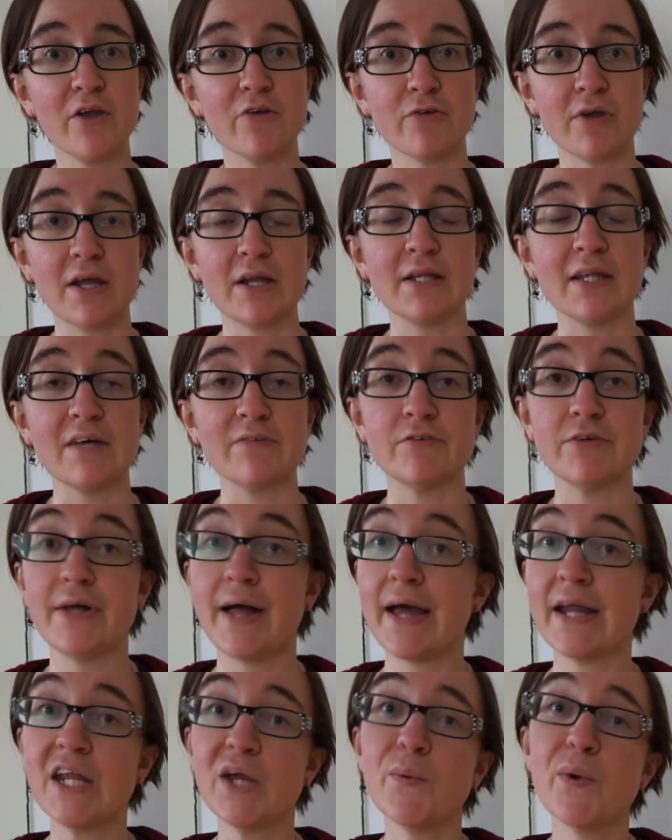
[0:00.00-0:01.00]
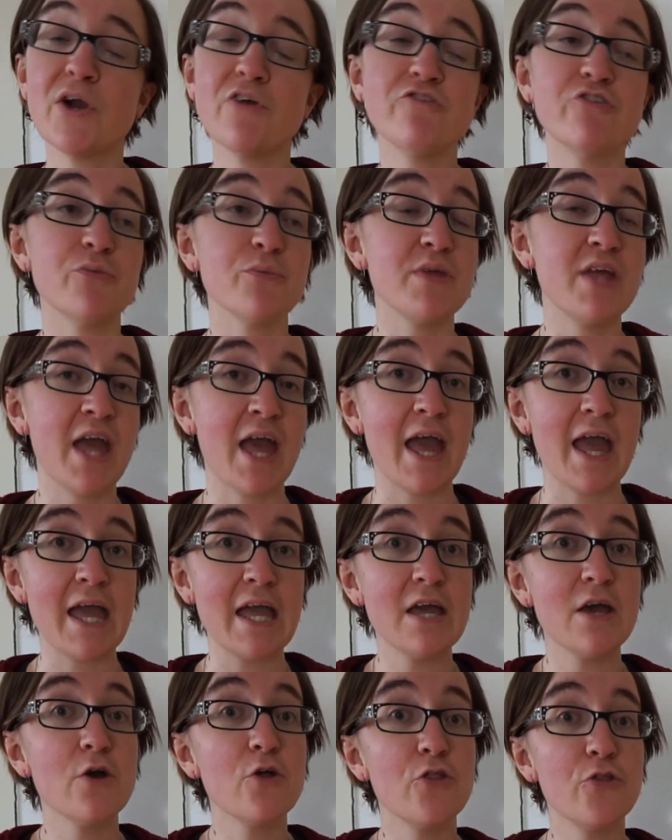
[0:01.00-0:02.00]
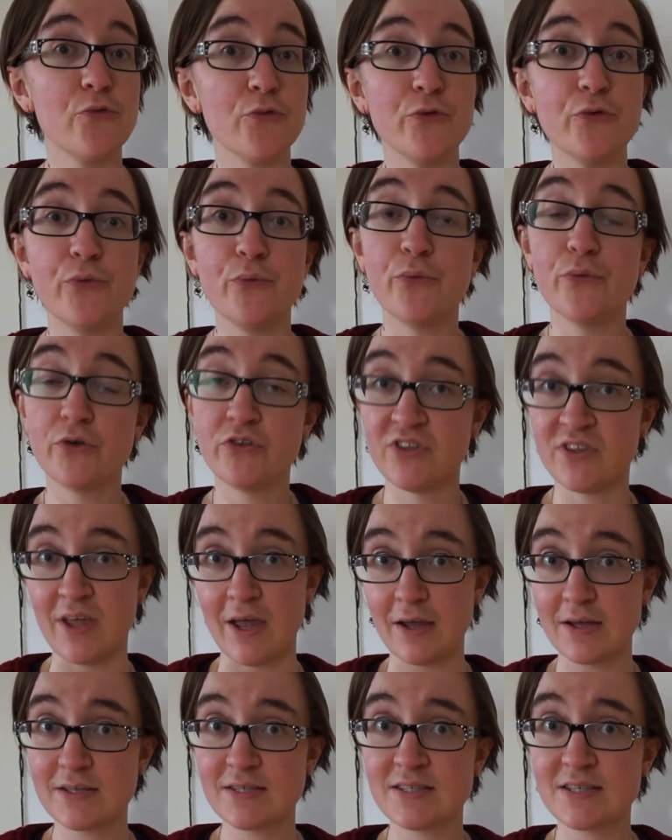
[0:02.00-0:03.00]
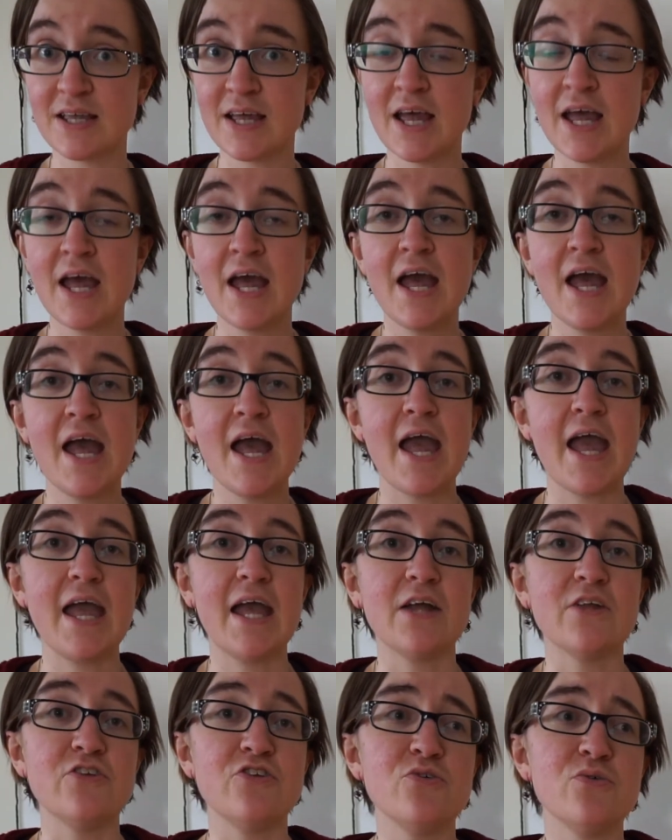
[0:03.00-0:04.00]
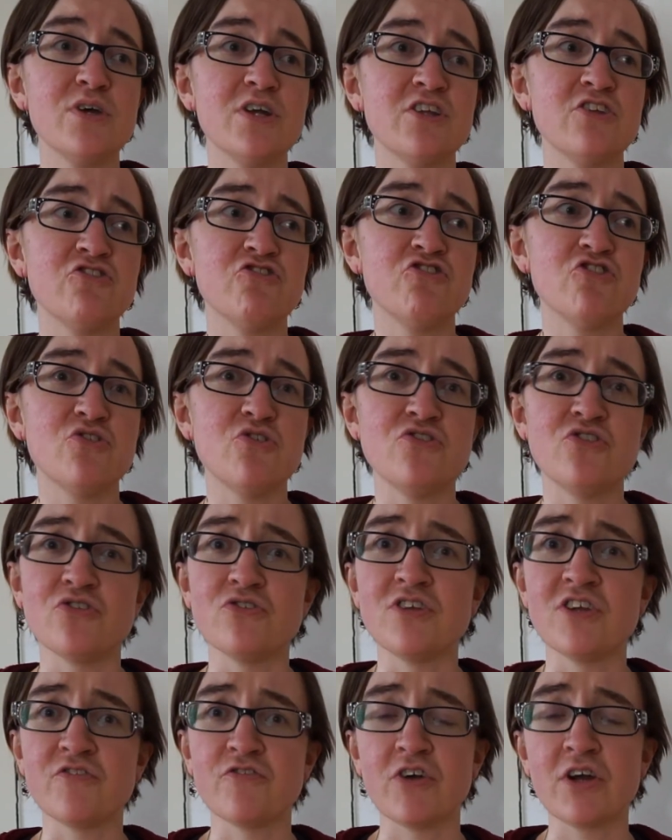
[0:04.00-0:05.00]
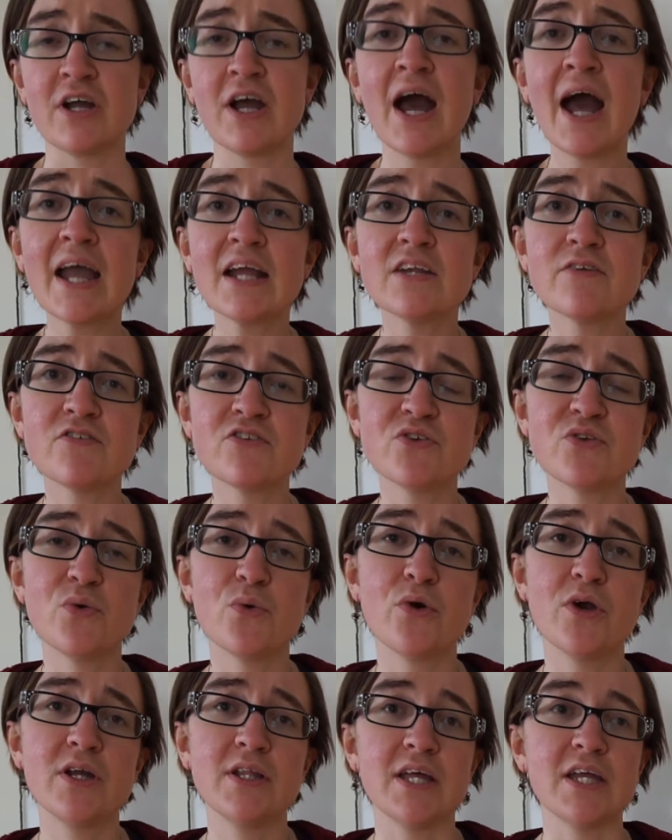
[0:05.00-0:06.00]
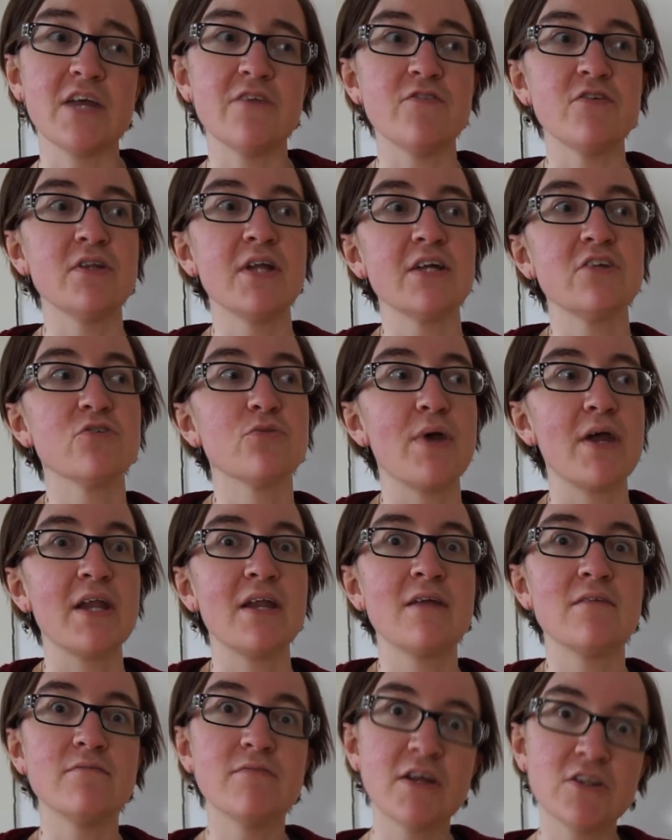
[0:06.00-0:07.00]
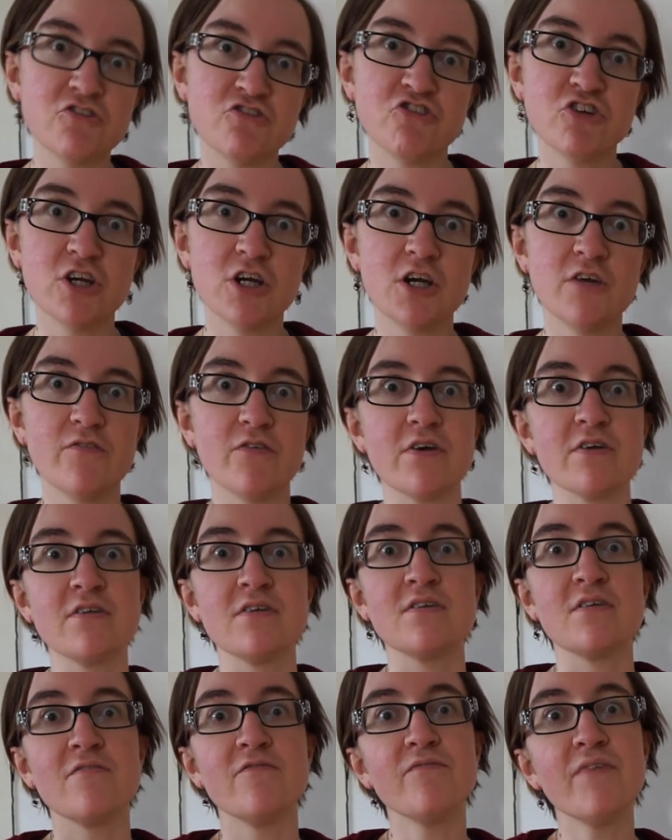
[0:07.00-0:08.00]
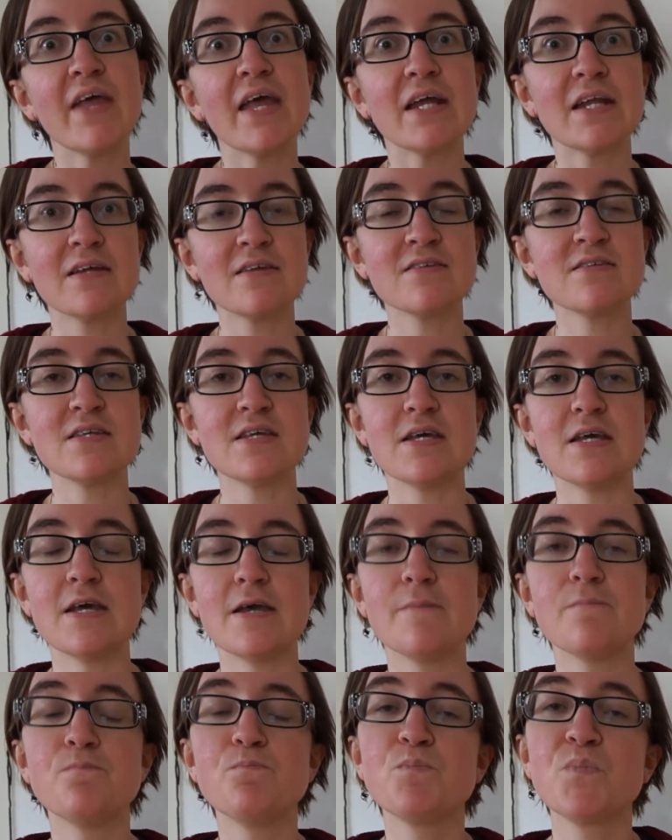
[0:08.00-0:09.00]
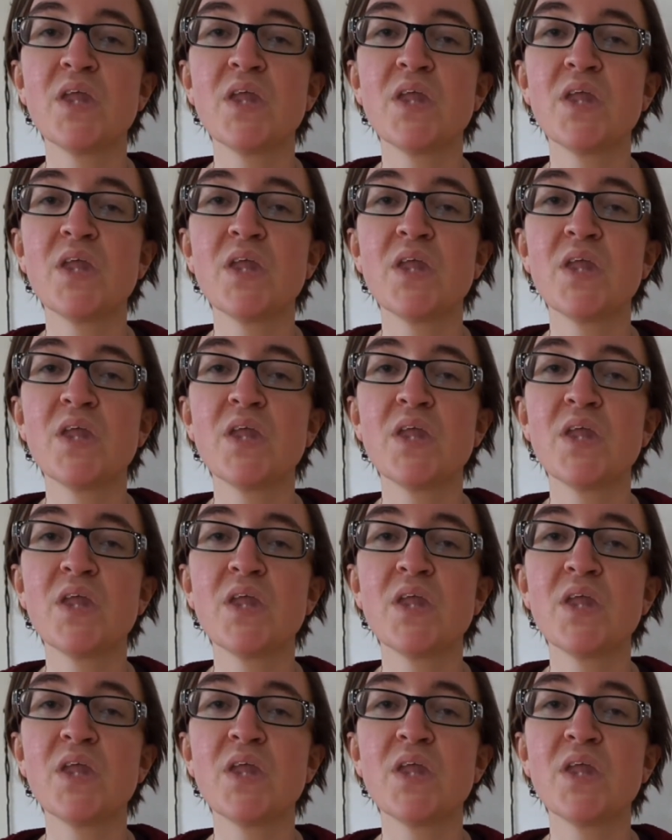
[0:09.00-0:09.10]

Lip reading: grade level, anywhere from K through 6. And you can choose your different kind of story, like if you'd like to write an adventure versus a fantasy.